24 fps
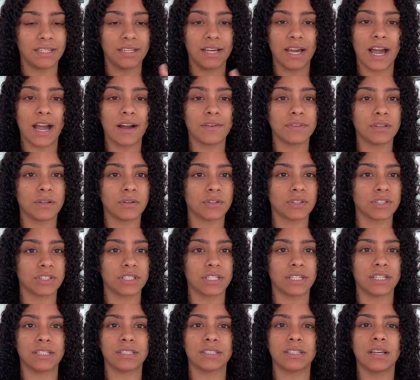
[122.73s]
half double
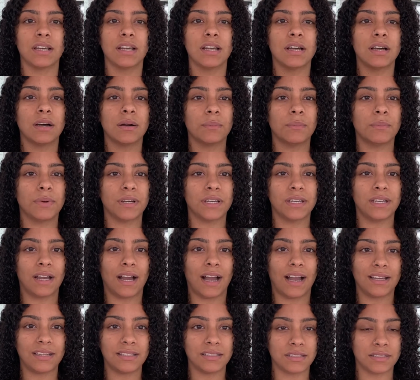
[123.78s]
crochets, but
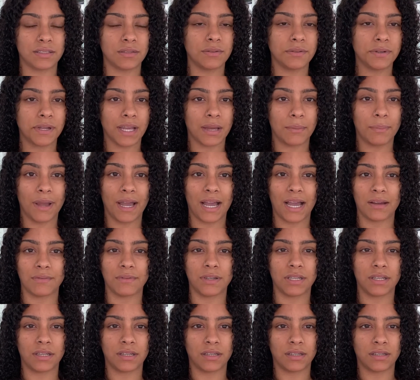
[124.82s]
I still kept
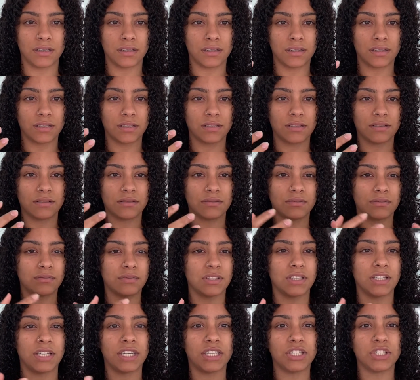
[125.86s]
having
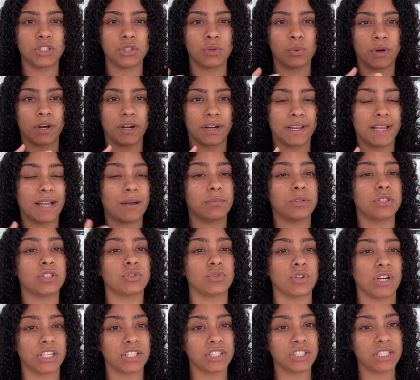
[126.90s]
the issue where it kept
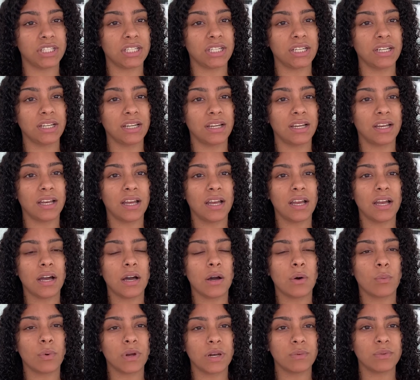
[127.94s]
stretching
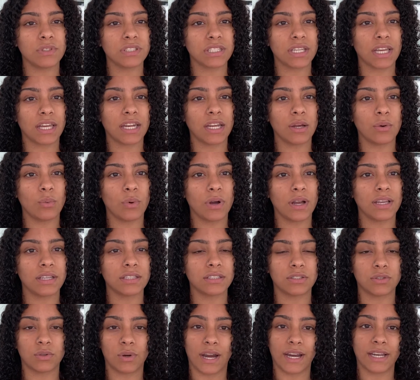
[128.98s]
when it was getting
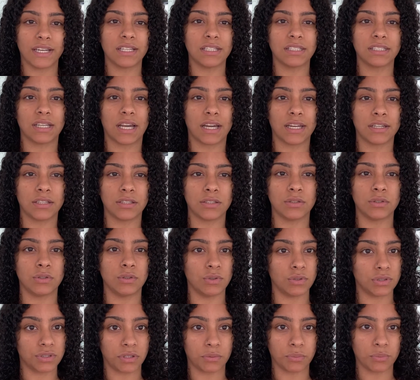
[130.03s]
wet. So I decided to
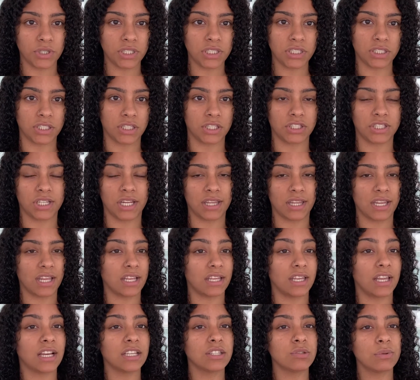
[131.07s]
do some research, and
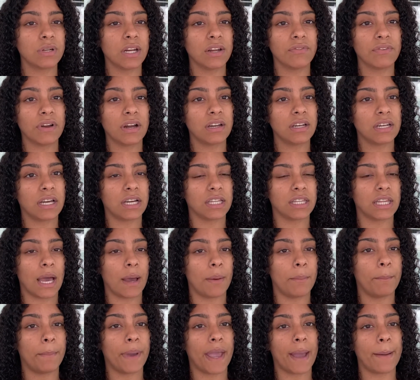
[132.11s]
then that's when I found out
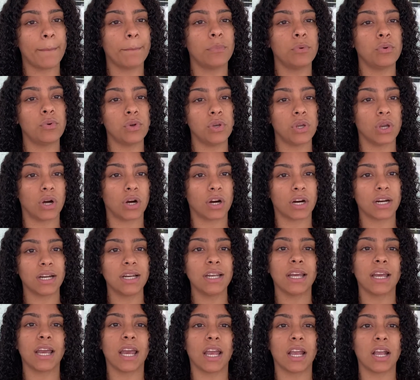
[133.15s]
that bamboo
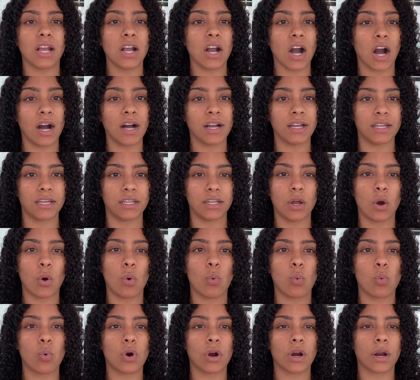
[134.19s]
yarn and cotton
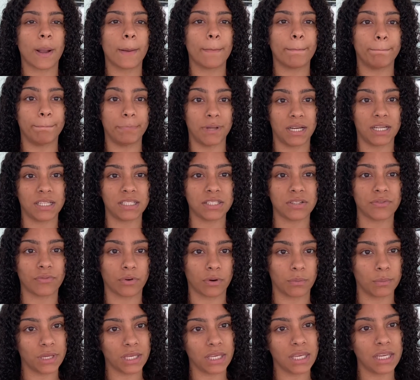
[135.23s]
work best
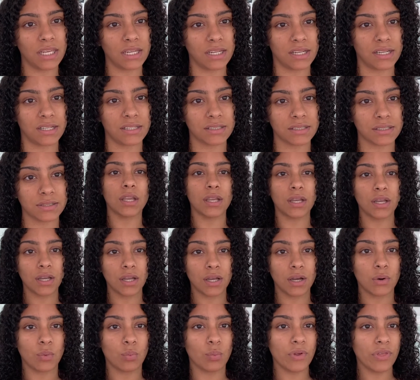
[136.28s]
for bikinis.
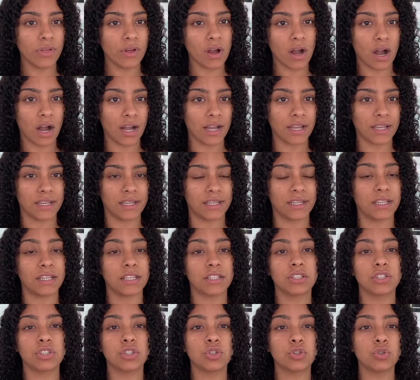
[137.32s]
With cotton,
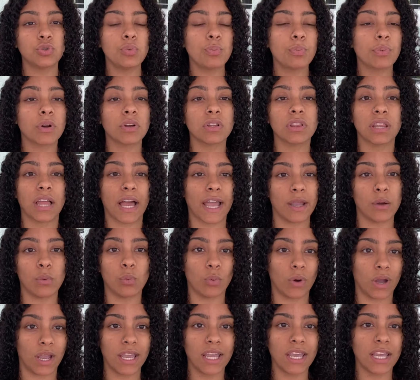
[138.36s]
it's super
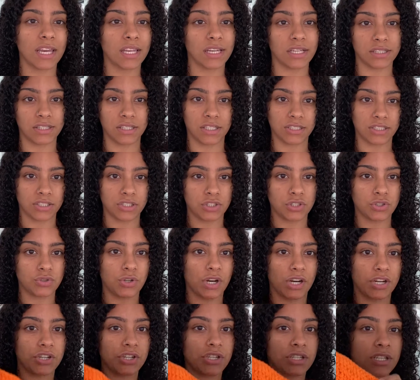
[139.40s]
lightweight and it doesn't
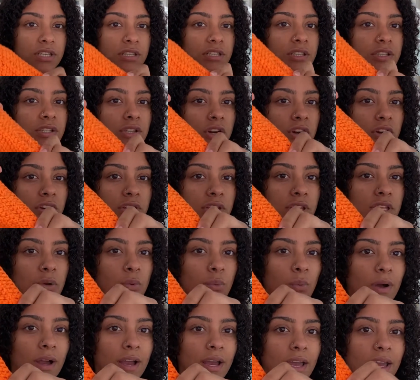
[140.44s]
stretch. This is currently
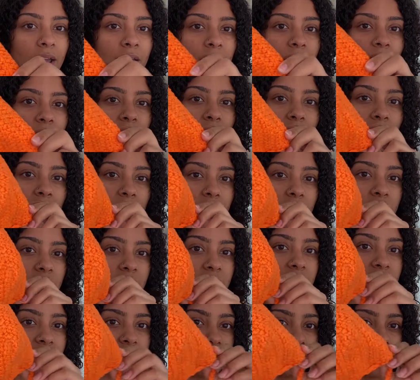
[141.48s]
wet and you
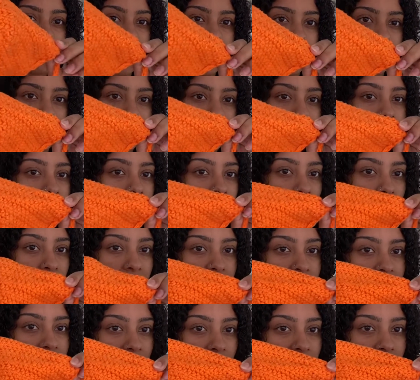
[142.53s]
can see that it's
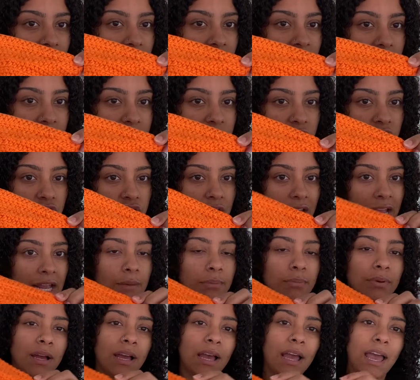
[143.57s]
maintaining its
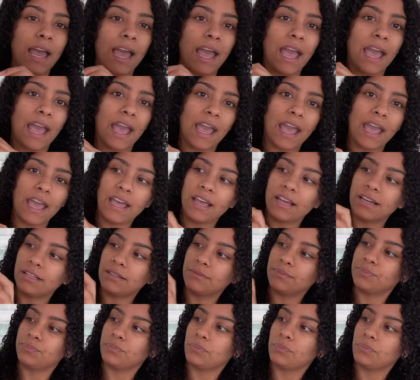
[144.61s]
shape, and